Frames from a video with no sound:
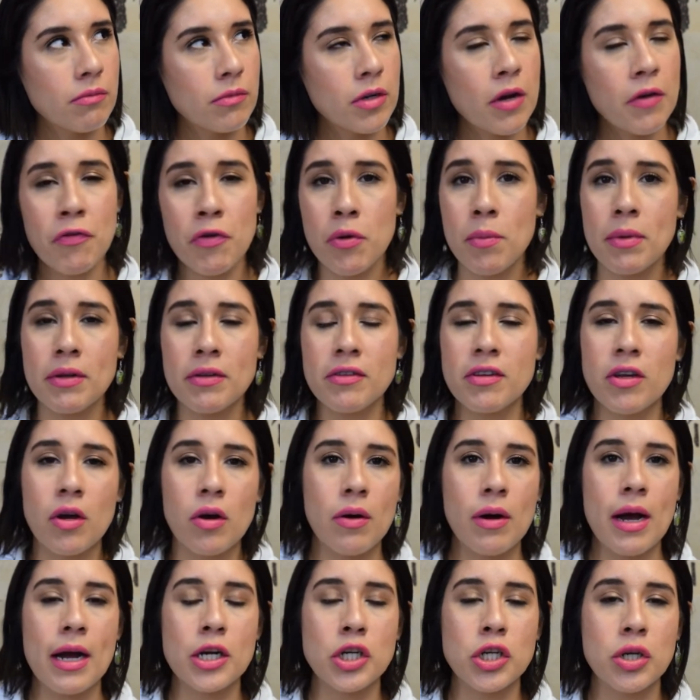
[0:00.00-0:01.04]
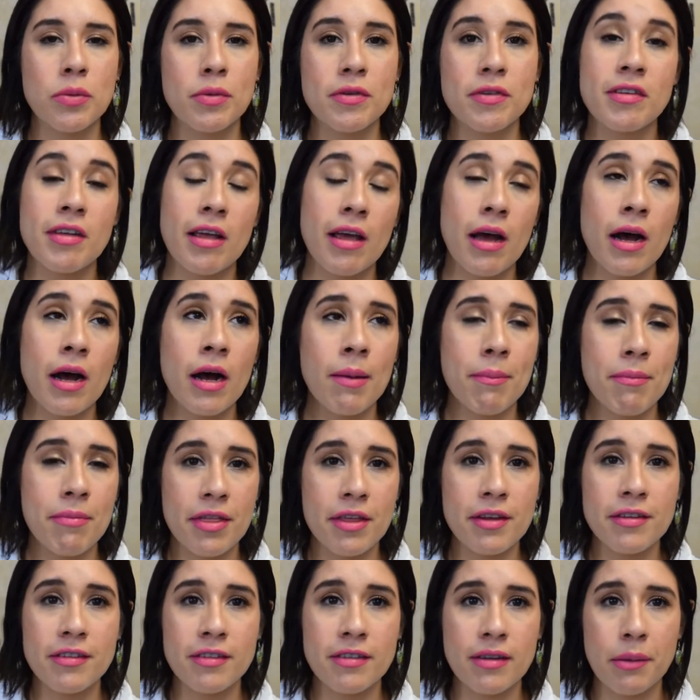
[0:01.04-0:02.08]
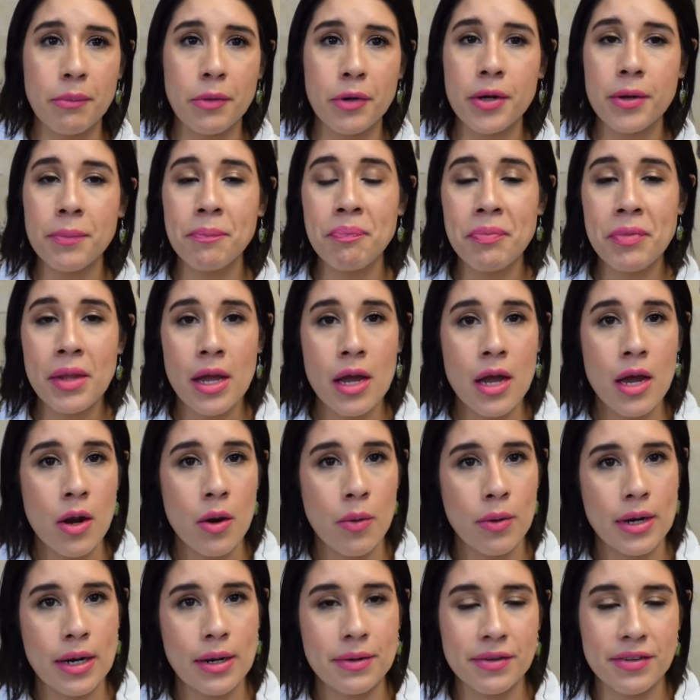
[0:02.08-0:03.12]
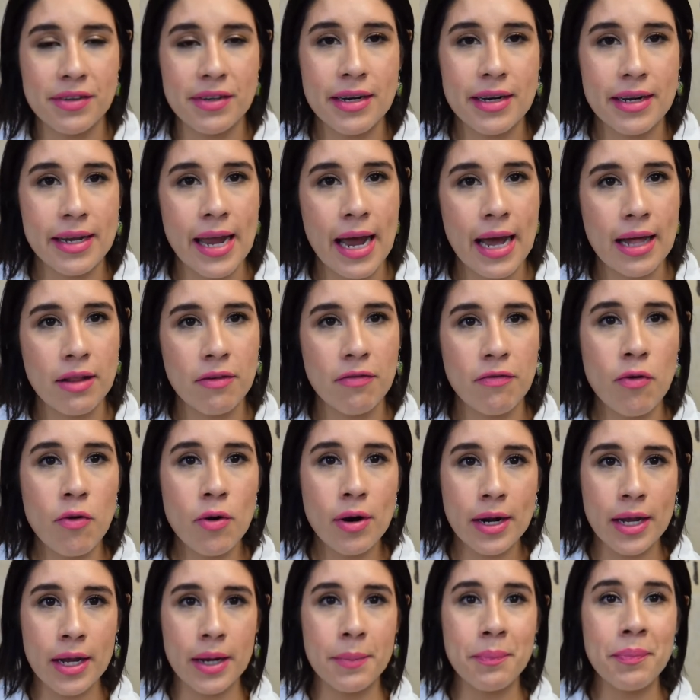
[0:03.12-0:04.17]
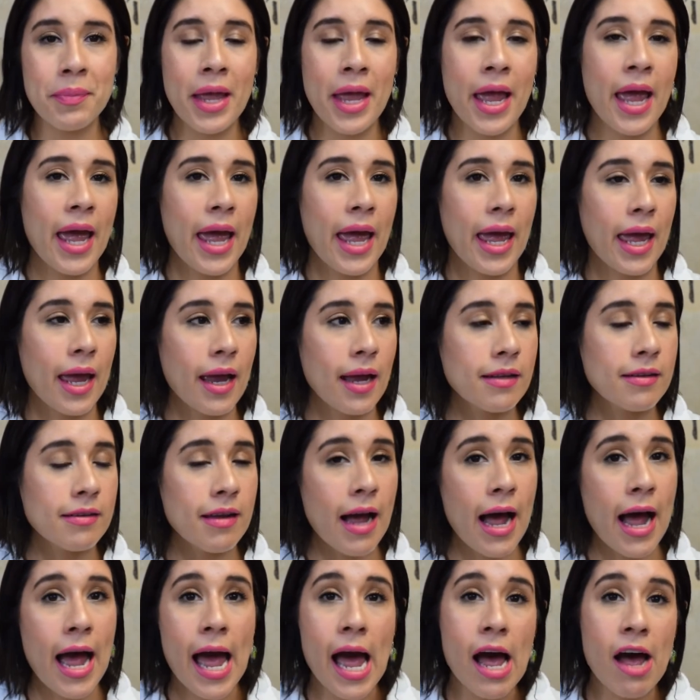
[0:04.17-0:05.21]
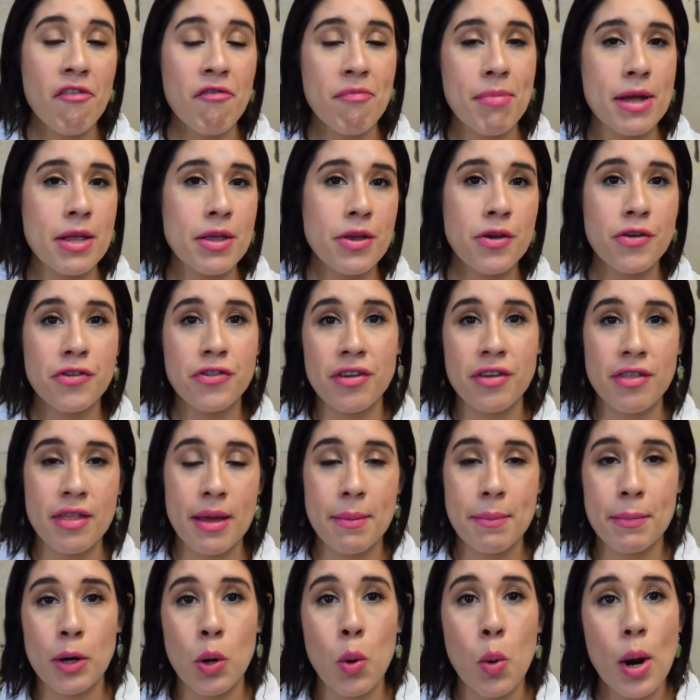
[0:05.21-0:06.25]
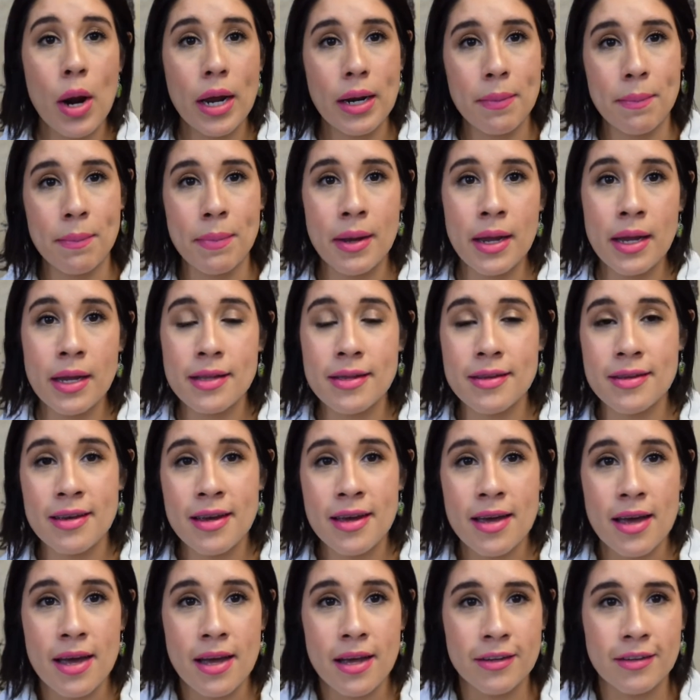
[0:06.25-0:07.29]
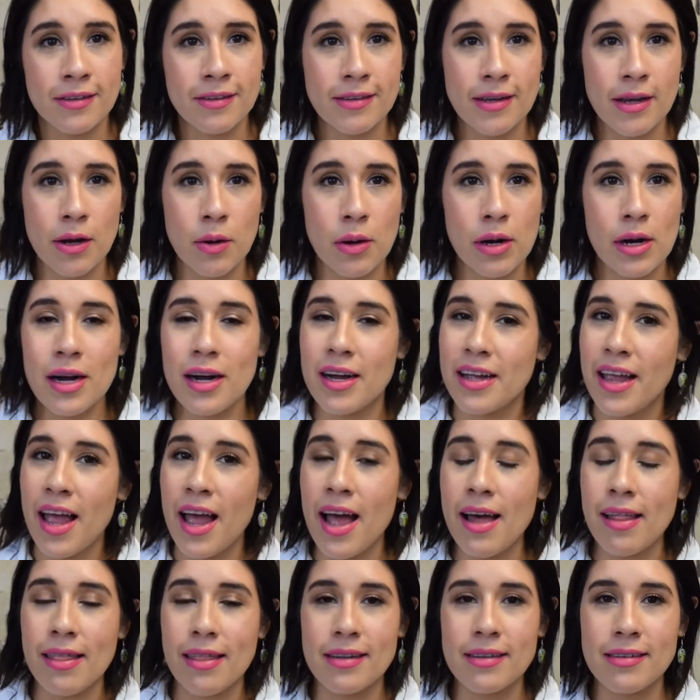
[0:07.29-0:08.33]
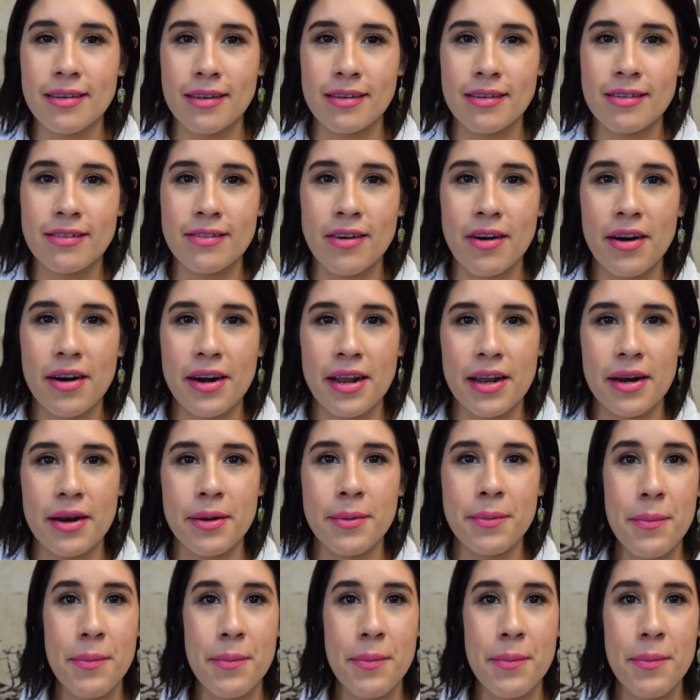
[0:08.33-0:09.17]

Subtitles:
a few months ago, actually it was this summer when I was in California, and I have been using them quite a bit. So yeah, let's get started.